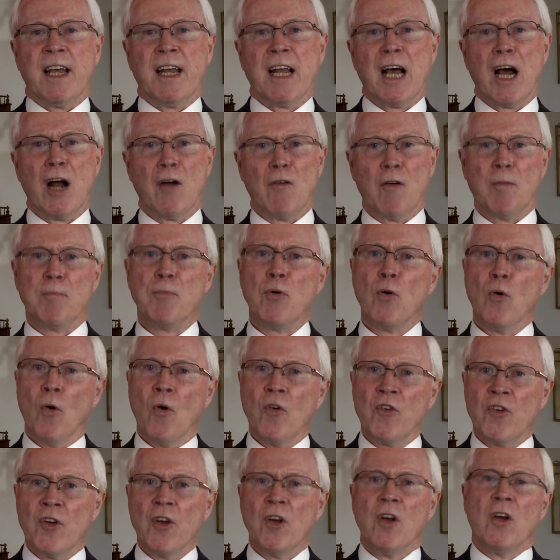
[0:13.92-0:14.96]
in our
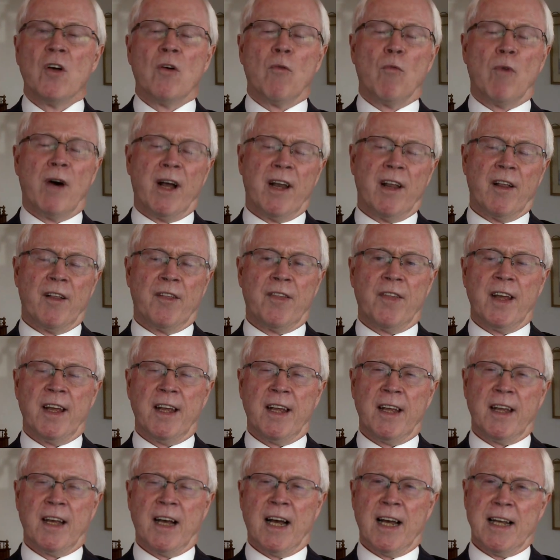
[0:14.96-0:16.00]
report, one of
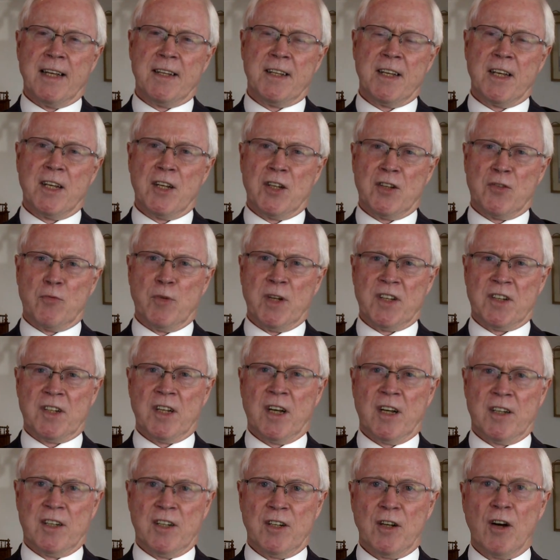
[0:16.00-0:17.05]
the ideas we
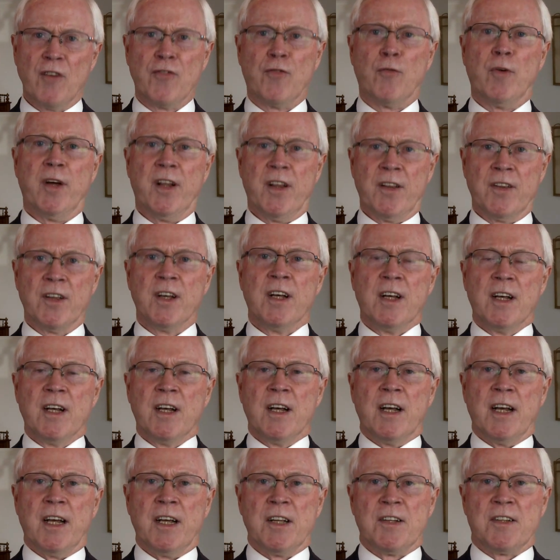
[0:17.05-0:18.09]
started off with
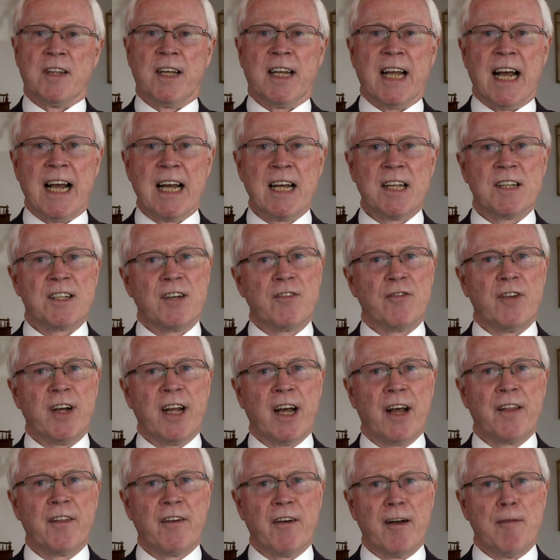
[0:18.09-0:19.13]
is that, as
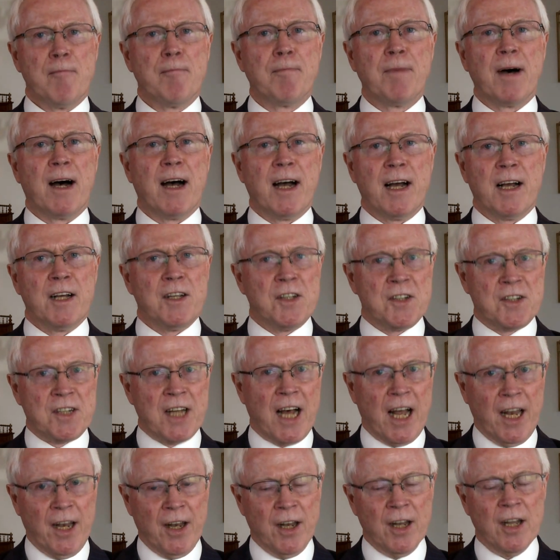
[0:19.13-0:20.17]
every other empire has
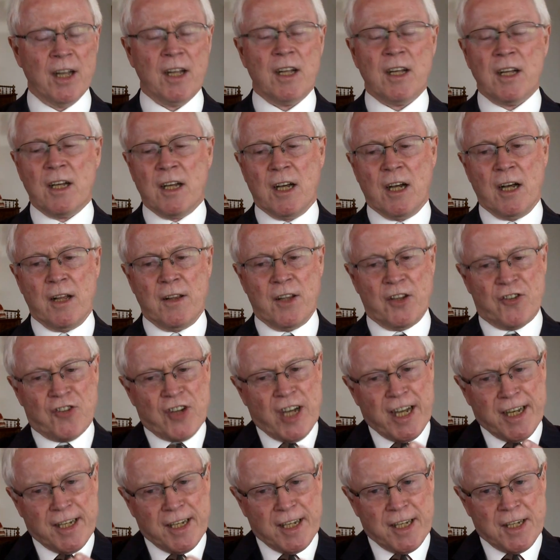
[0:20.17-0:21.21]
done, the
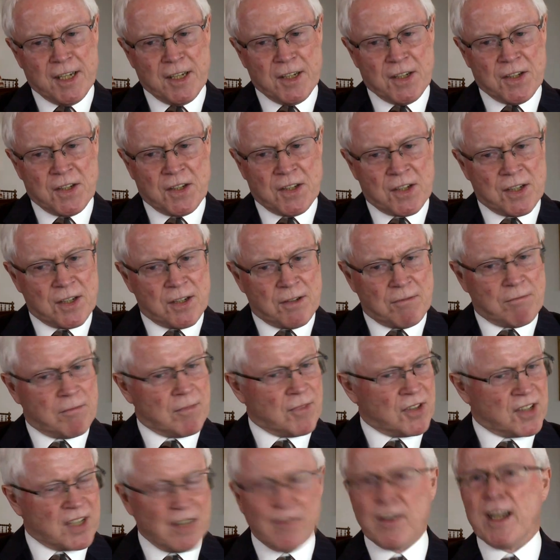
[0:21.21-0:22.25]
Chinese
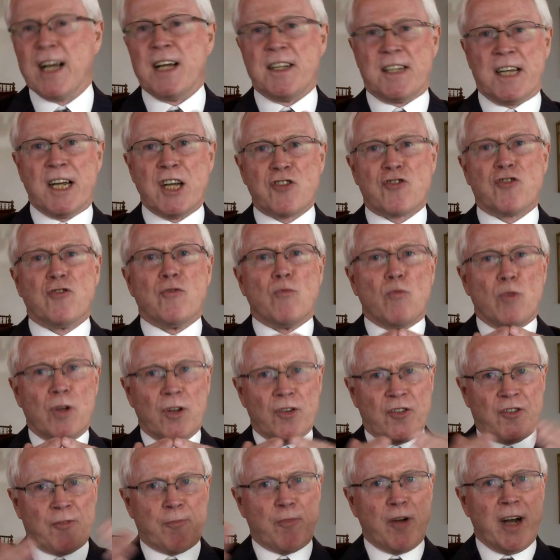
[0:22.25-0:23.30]
civilization
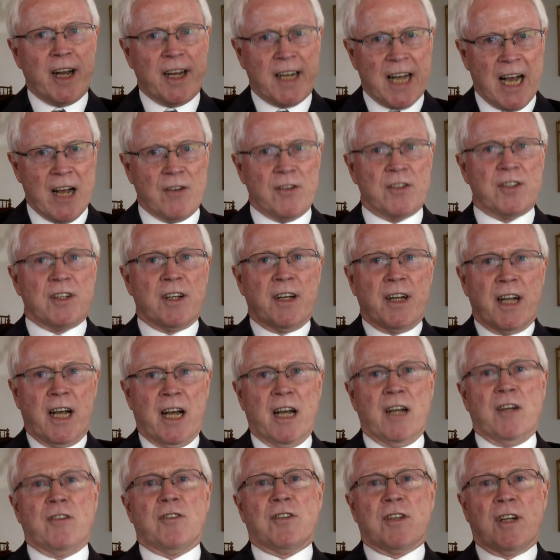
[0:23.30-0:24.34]
will spread out and
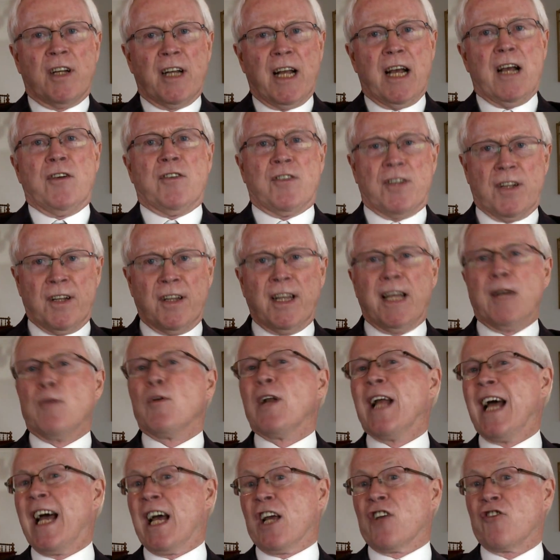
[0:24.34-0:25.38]
out and out, and they
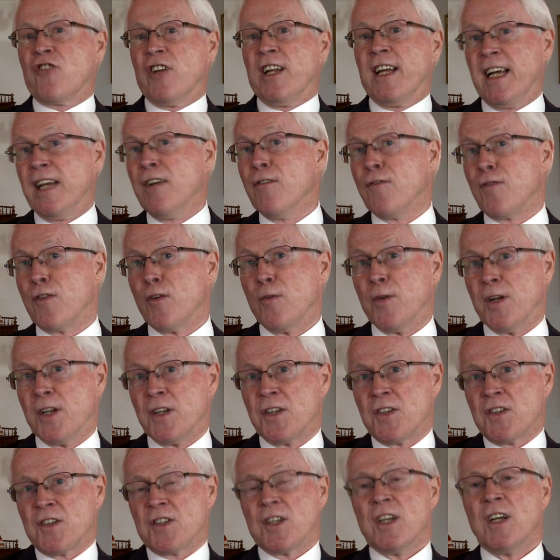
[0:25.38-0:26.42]
will actually
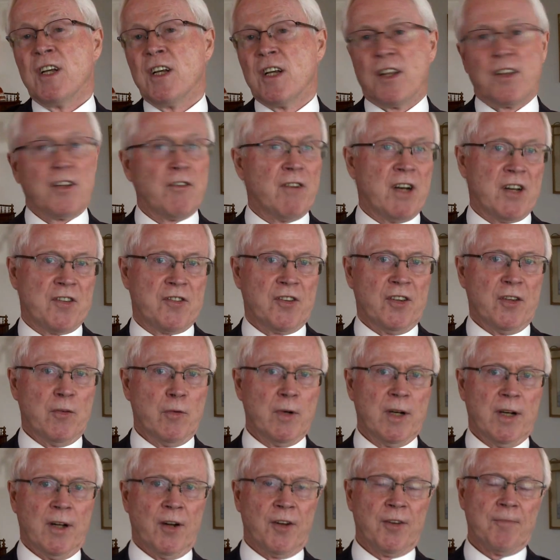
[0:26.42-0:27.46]
influence the rest of the
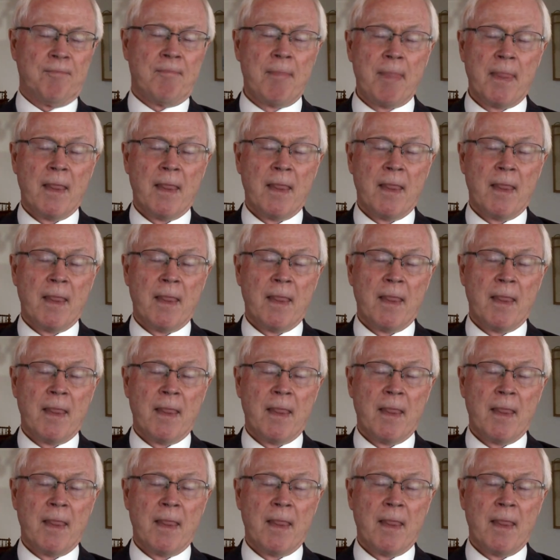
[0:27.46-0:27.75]
world.